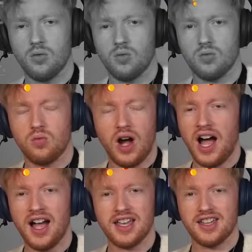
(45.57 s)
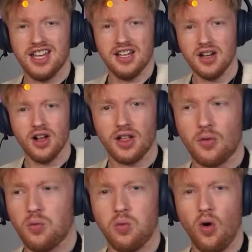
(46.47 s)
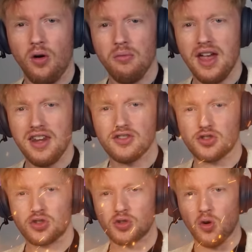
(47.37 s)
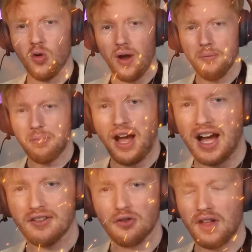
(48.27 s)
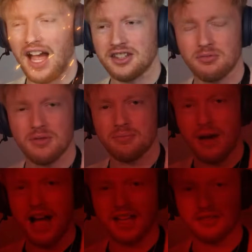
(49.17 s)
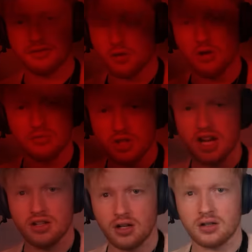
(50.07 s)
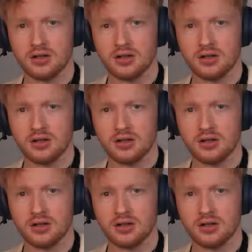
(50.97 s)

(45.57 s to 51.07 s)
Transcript: Why? Like, what made it so impactful that it had to be banned from China?